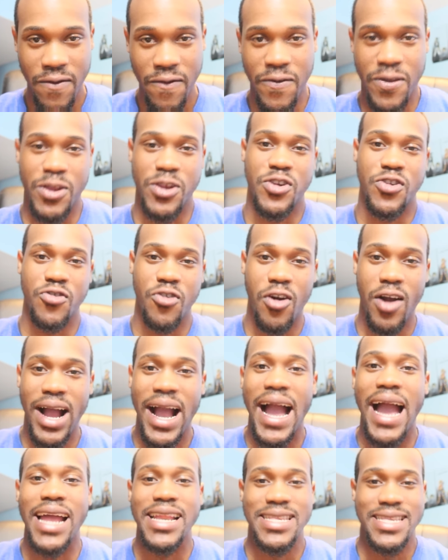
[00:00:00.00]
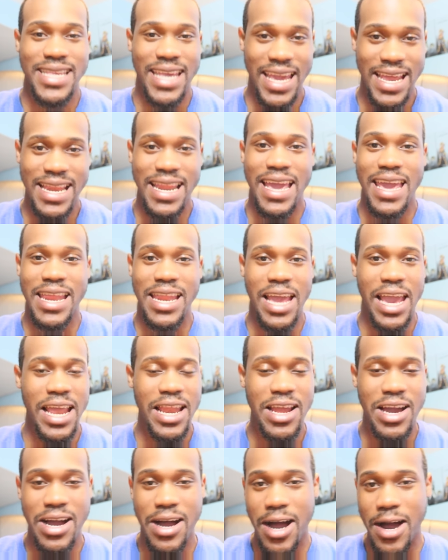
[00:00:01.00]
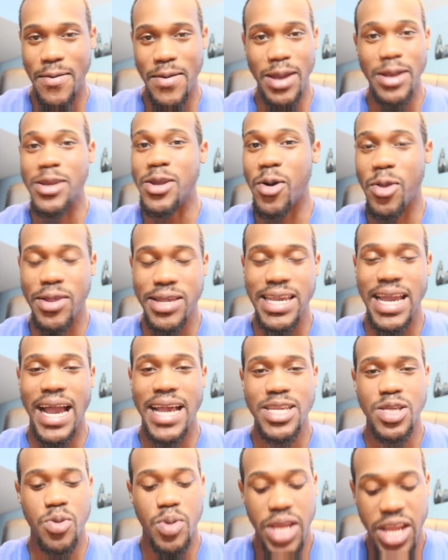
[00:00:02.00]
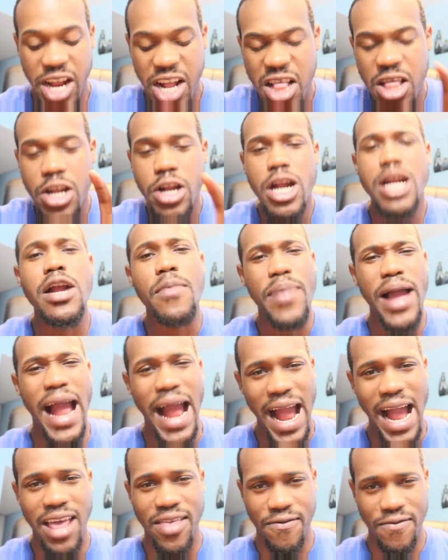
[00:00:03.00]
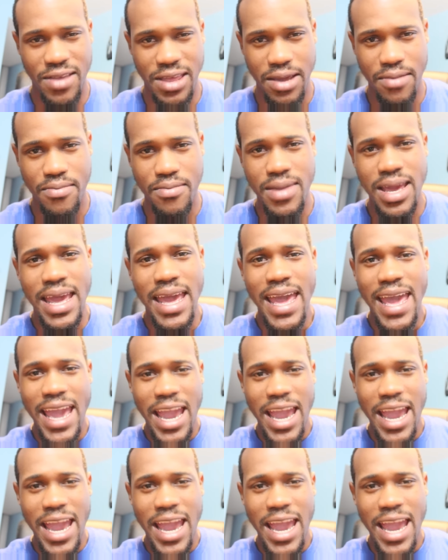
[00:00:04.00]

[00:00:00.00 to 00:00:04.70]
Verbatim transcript: for the Straw Hats and and and, uh, and those guys. So they're clearing a path for them.